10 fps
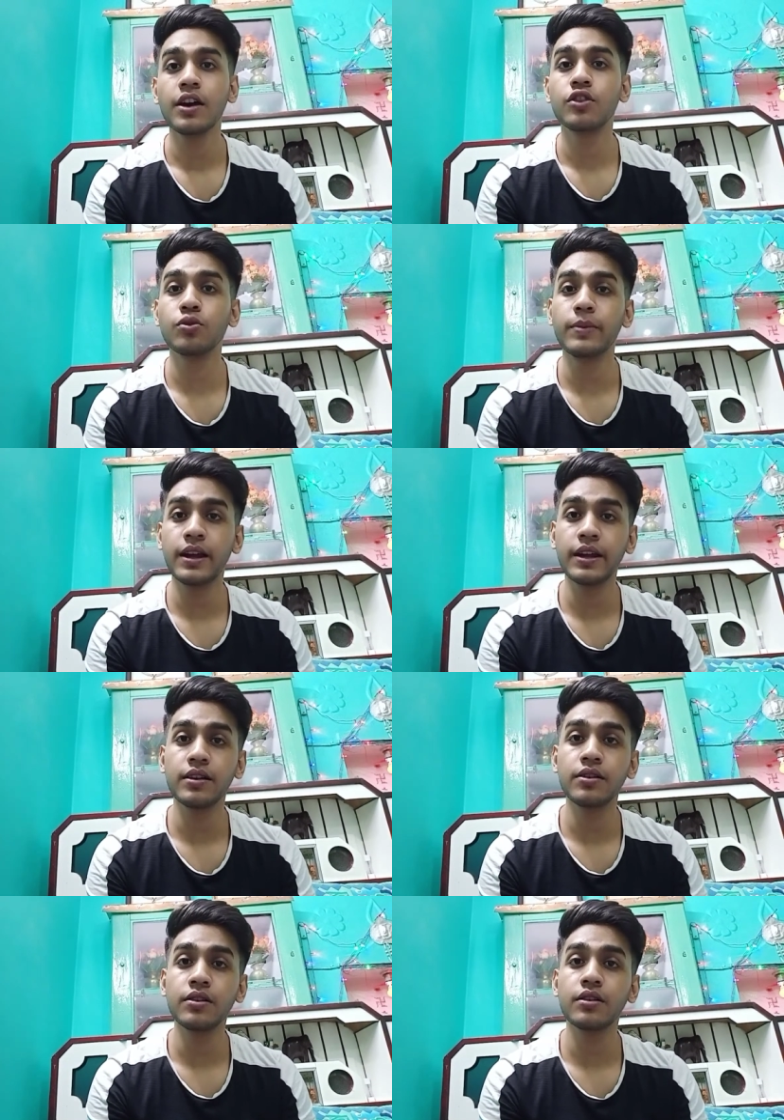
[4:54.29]
to make
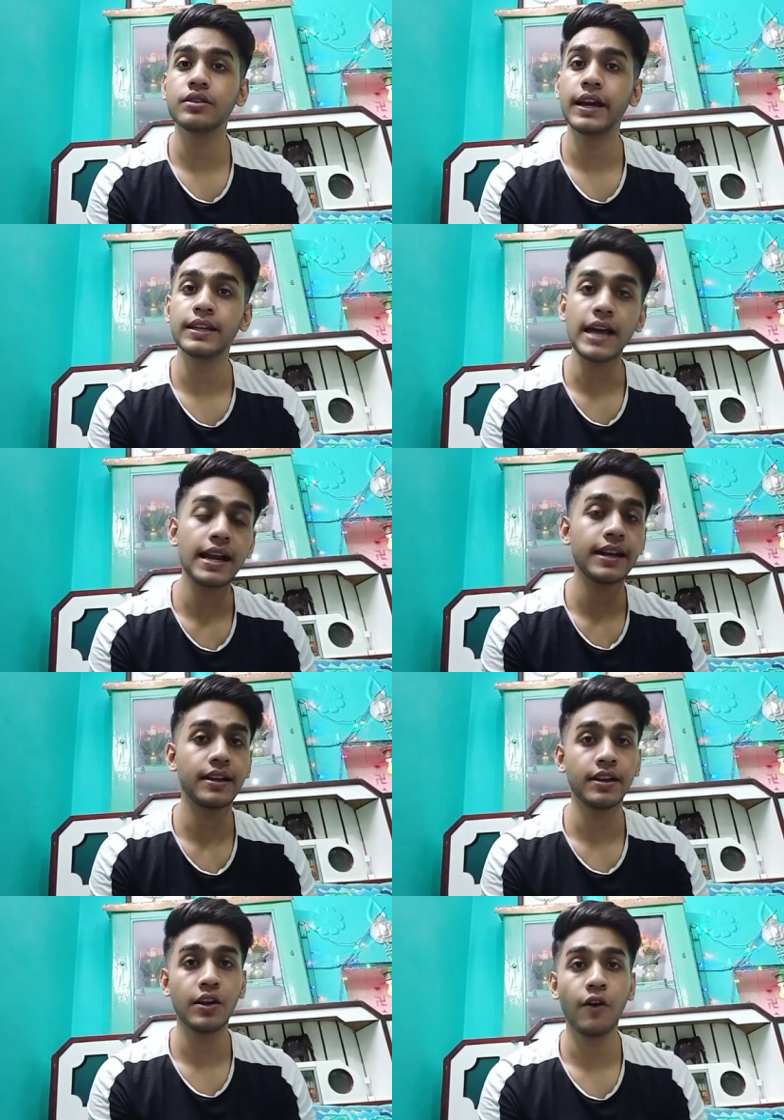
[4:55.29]
the entire
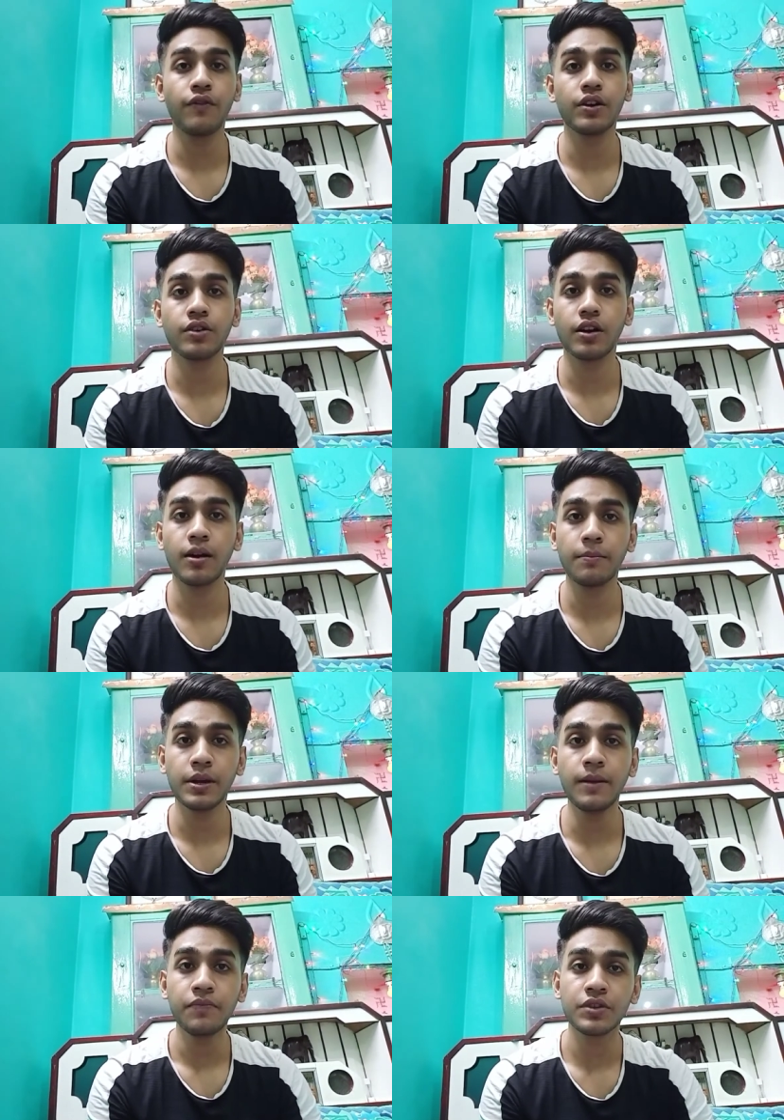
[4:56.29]
category of
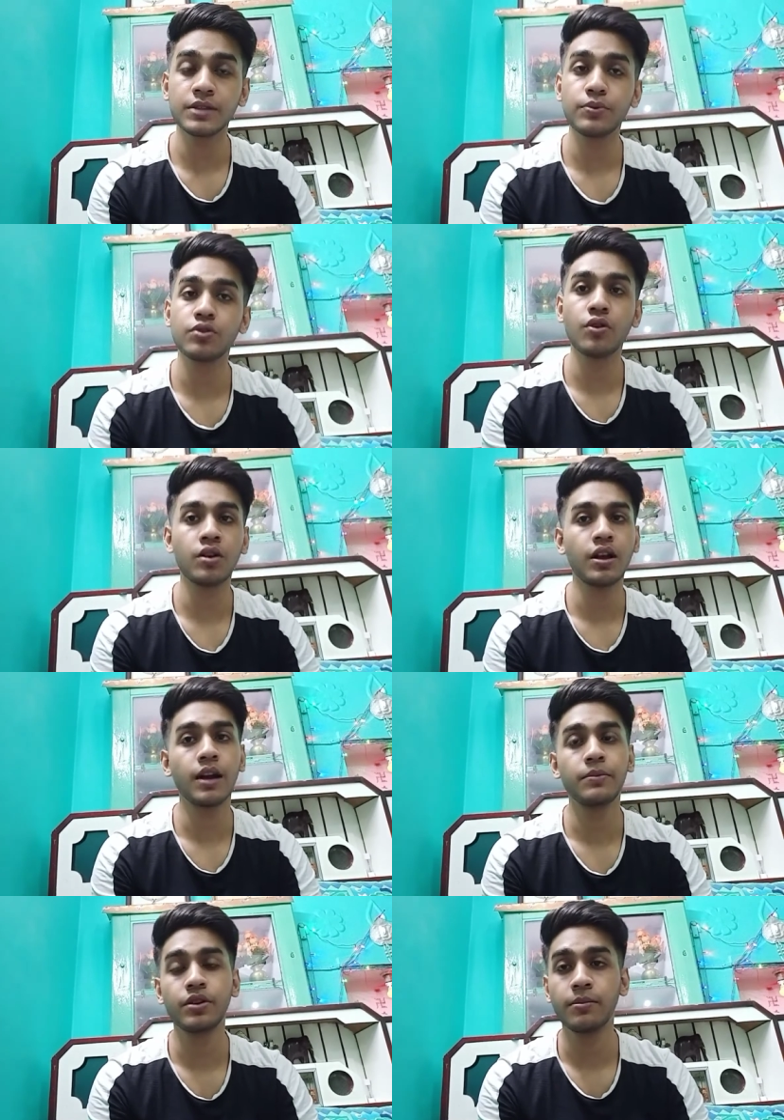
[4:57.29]
intercompany dispute
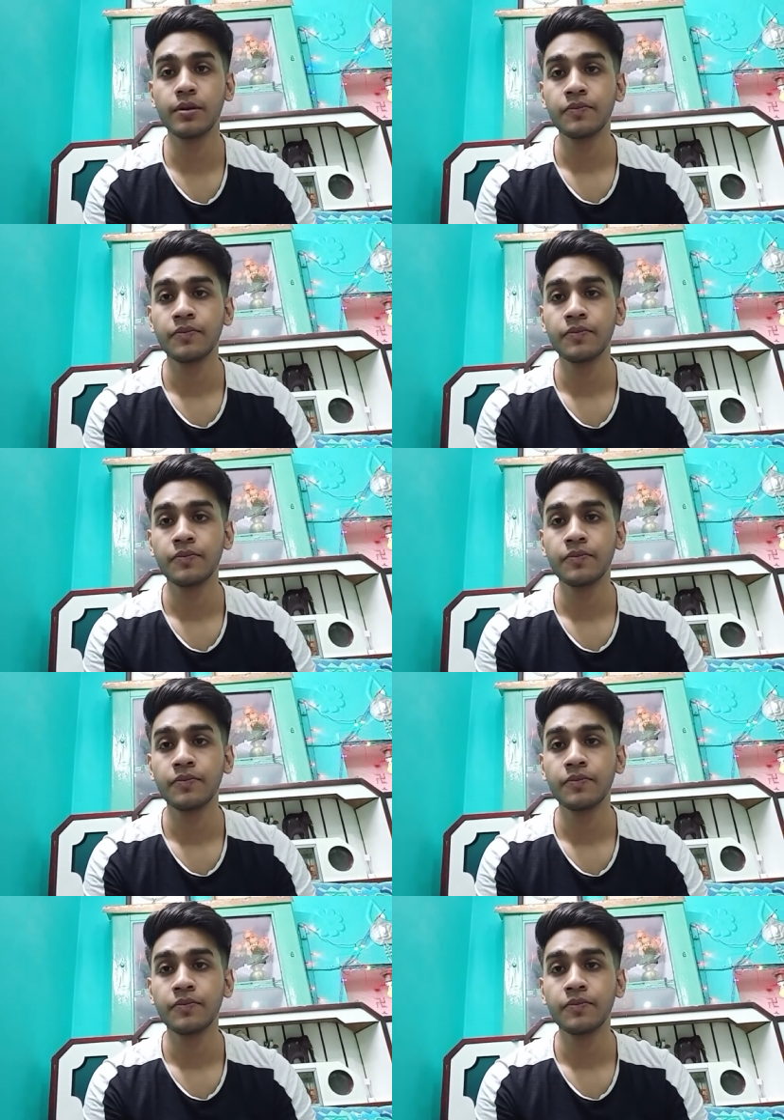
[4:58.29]
non-arbitrable.